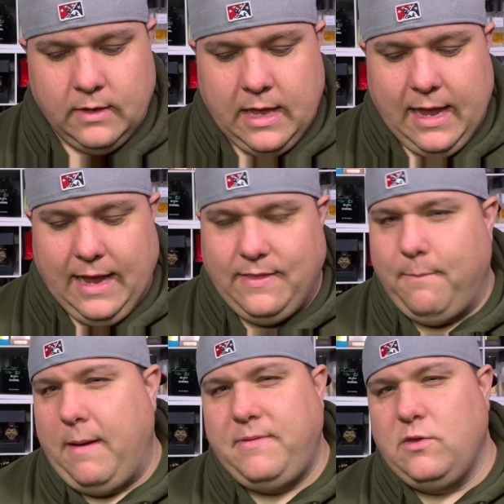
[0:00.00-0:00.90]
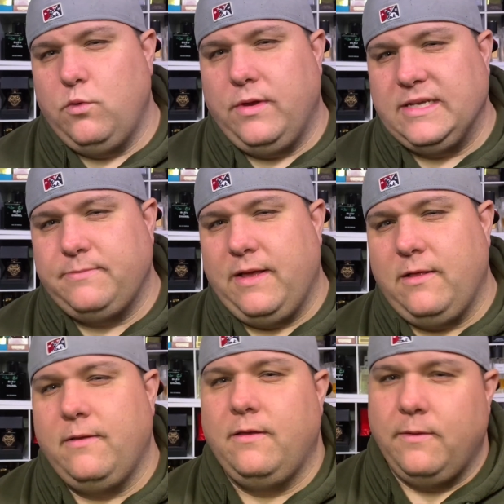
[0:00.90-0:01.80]
And that might be the oud I smell,
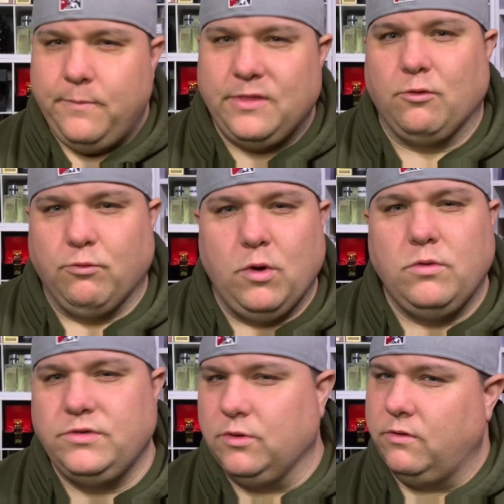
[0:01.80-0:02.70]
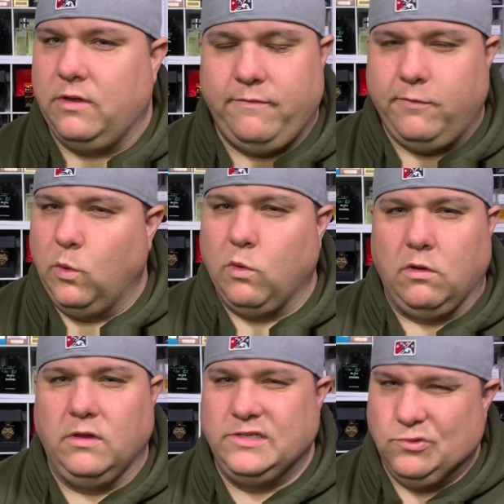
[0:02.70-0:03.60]
but the rose or the
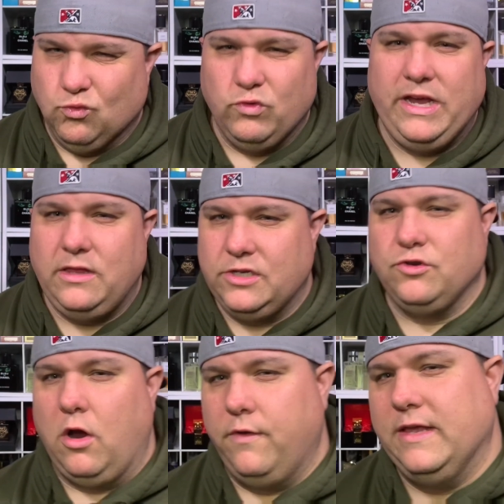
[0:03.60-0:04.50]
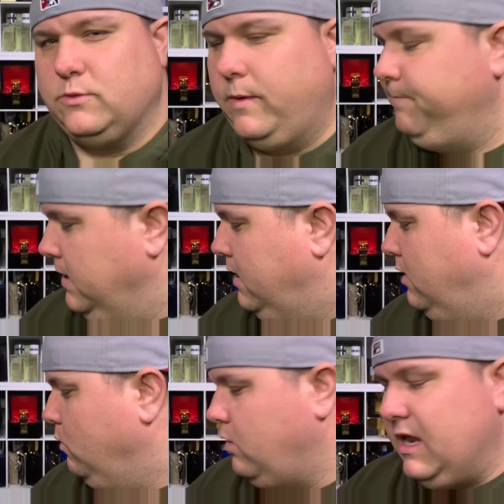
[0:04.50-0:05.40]
floral is really strong on this one.
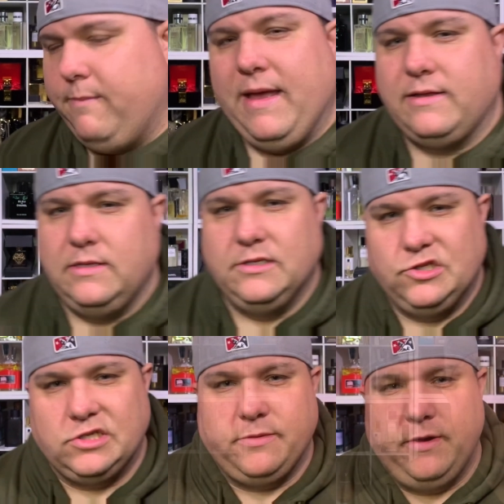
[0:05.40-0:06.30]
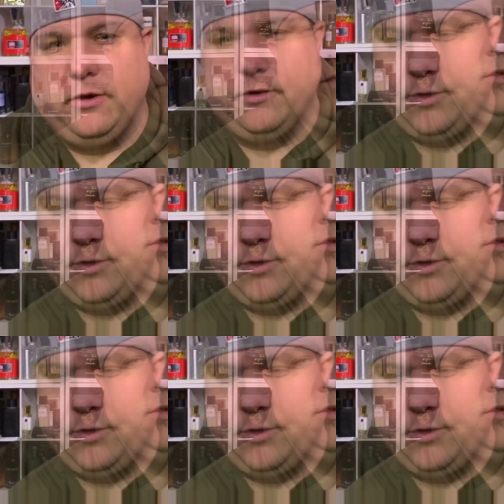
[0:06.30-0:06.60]
We're going to get back to these in just a minute or two.